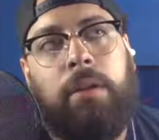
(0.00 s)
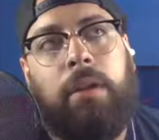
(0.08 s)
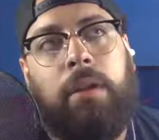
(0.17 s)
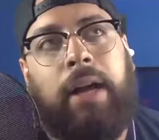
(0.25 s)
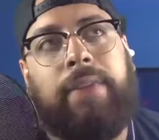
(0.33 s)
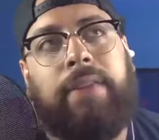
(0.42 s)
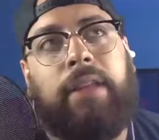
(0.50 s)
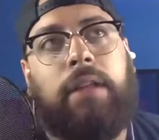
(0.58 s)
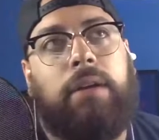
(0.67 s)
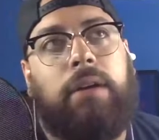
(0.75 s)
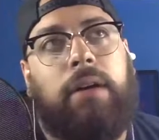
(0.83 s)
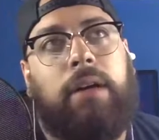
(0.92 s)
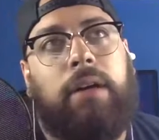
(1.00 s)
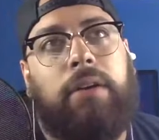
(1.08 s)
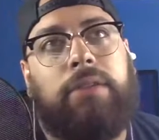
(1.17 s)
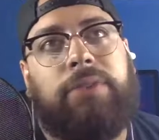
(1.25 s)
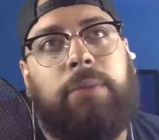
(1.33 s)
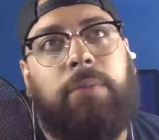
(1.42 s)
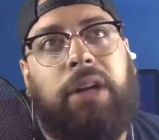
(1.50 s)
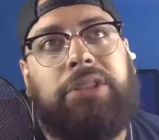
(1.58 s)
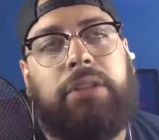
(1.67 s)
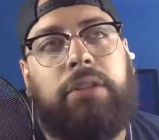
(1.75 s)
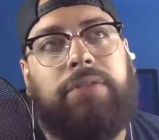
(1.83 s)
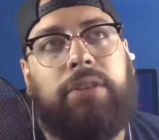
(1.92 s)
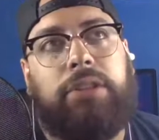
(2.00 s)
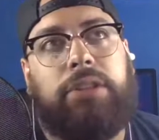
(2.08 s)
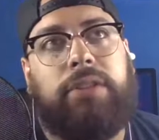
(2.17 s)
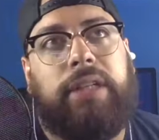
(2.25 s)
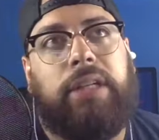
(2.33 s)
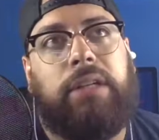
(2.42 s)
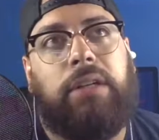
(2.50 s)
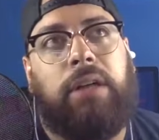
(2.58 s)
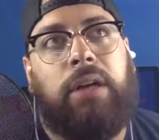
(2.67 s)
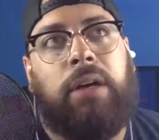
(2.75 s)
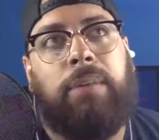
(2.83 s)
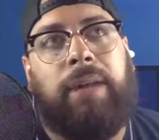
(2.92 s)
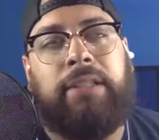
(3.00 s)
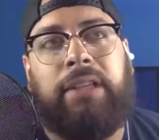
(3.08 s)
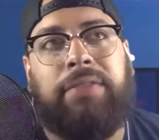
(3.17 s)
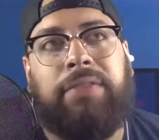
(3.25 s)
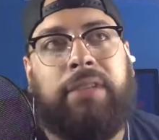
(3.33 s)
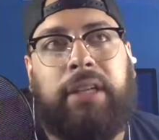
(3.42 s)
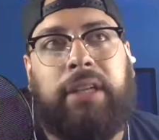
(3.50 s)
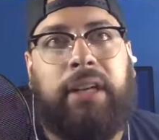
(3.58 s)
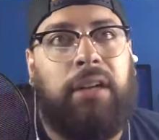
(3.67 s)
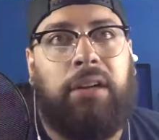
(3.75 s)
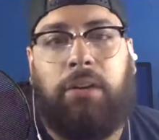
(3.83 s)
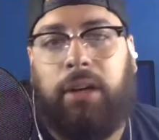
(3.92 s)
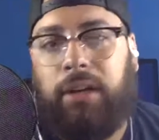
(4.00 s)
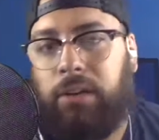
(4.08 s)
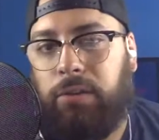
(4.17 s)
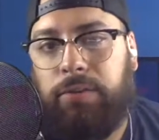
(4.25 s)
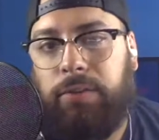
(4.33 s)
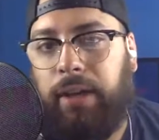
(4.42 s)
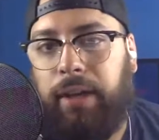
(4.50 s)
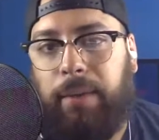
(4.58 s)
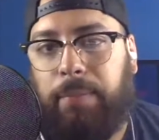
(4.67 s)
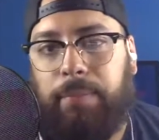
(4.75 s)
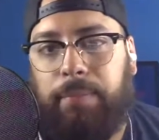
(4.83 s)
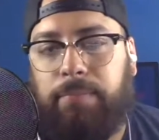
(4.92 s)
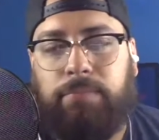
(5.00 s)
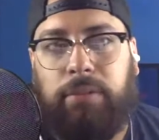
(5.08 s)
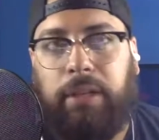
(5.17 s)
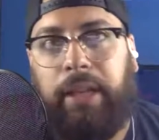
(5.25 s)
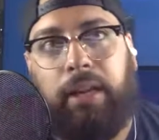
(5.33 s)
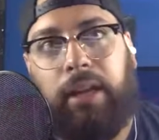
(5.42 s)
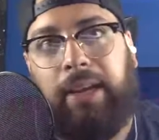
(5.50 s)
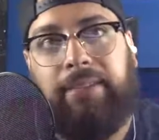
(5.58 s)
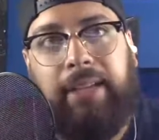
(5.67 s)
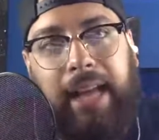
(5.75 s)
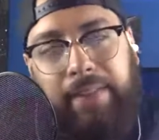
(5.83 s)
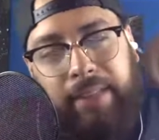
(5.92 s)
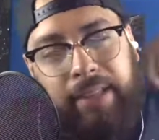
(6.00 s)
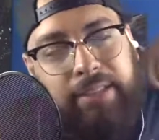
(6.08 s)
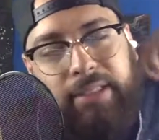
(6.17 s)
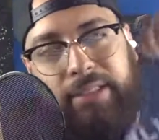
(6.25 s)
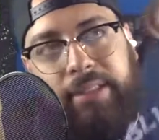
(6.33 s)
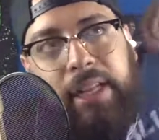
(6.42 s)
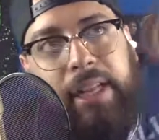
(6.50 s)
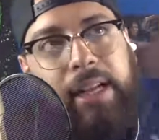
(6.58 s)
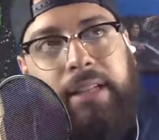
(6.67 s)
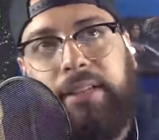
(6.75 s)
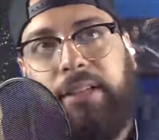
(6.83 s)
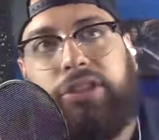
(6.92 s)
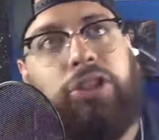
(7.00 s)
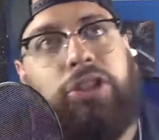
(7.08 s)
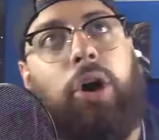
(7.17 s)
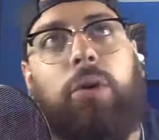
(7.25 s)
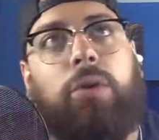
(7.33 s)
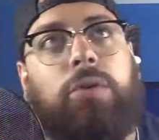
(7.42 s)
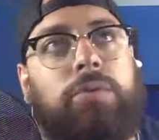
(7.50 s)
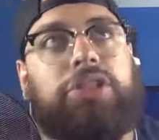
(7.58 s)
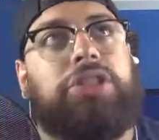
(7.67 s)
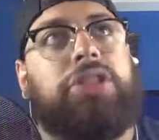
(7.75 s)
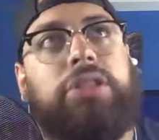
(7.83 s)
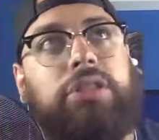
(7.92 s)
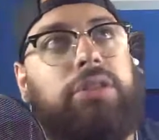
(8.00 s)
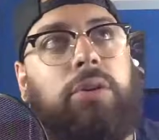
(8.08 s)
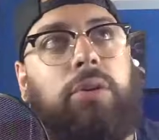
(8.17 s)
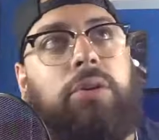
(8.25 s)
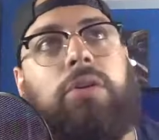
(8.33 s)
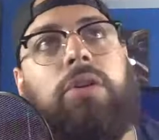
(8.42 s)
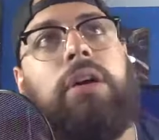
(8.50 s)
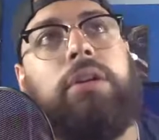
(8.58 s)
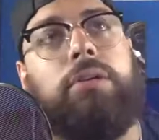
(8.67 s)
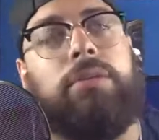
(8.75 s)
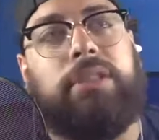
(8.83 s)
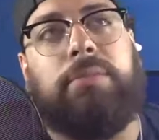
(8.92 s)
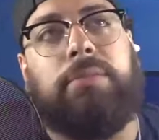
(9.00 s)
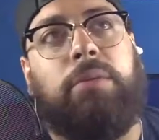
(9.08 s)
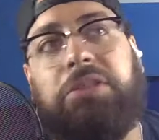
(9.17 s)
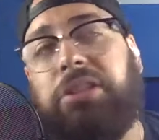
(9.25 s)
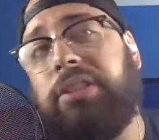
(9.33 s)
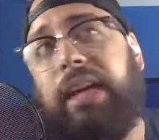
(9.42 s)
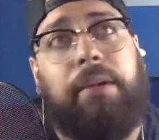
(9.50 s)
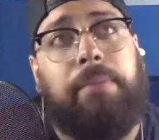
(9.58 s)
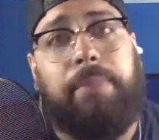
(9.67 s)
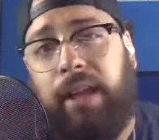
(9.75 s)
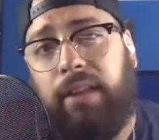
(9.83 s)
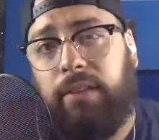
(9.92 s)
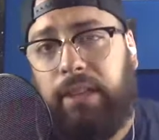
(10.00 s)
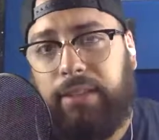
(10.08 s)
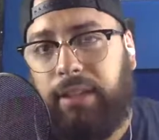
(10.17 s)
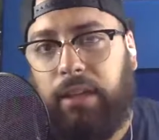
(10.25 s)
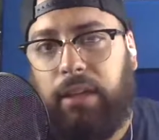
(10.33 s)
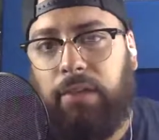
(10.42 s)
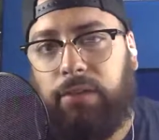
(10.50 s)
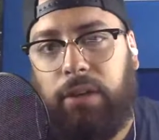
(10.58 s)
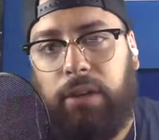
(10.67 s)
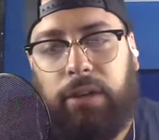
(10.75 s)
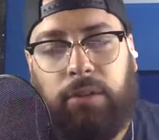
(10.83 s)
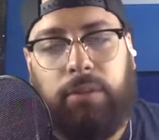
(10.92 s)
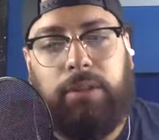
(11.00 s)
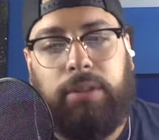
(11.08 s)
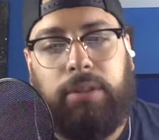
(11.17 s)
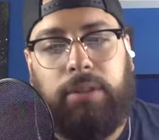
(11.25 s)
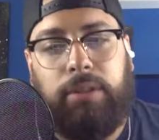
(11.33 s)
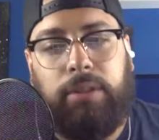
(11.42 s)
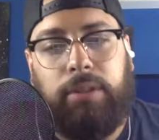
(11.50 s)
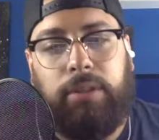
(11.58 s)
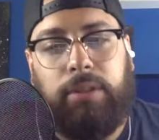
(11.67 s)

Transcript: I think from watching the first trailer, I definitely got a Chronicle vibe. Like the tone was just so Chronicle to me, which is not a bad thing because I love Chronicle to death.